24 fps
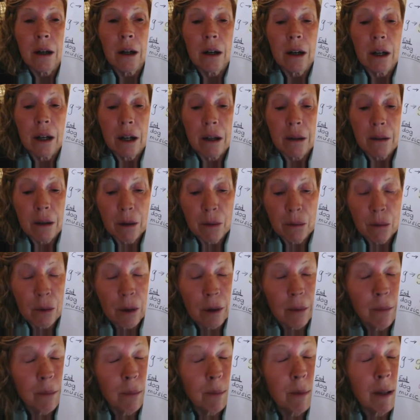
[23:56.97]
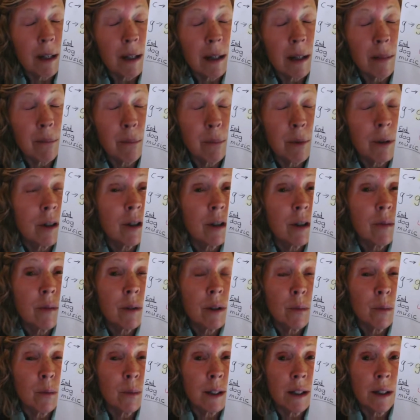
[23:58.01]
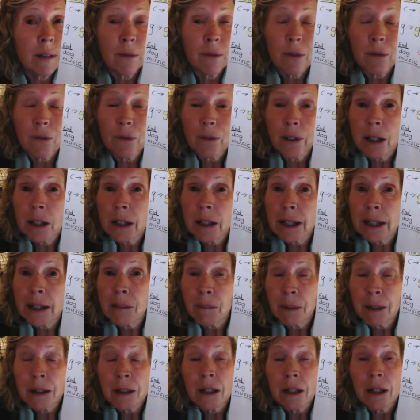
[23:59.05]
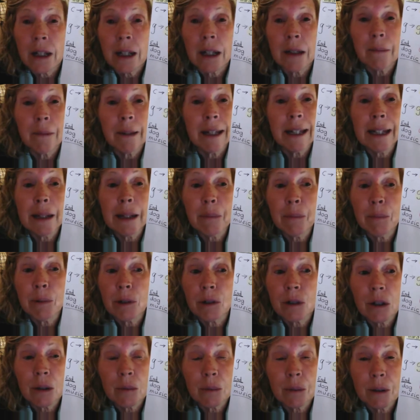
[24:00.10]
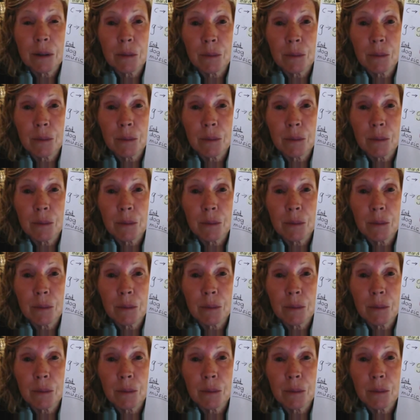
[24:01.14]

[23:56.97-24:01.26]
a book she was reading for fun at bedtime, any book she was